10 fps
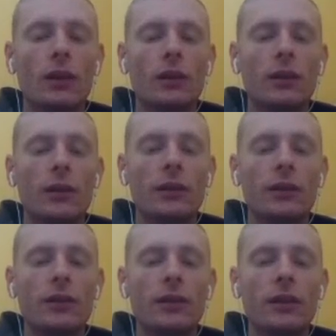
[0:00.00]

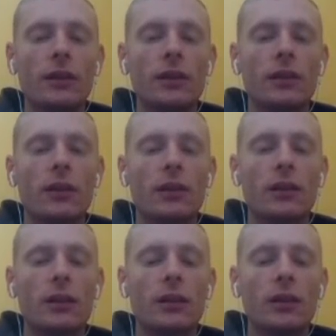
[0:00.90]
There's a...
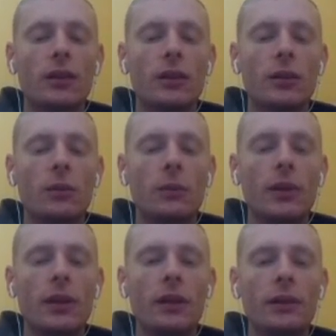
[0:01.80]

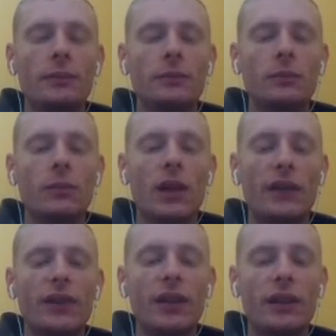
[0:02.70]
We um,
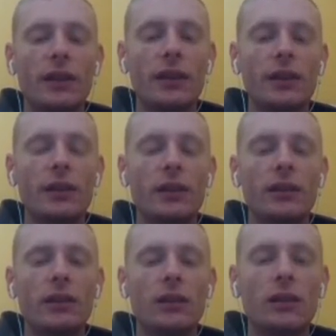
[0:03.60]
have to hit a
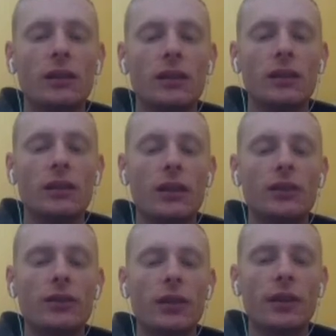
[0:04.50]

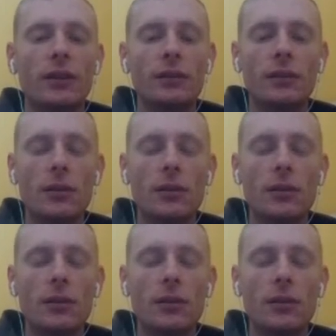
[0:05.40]
saucer there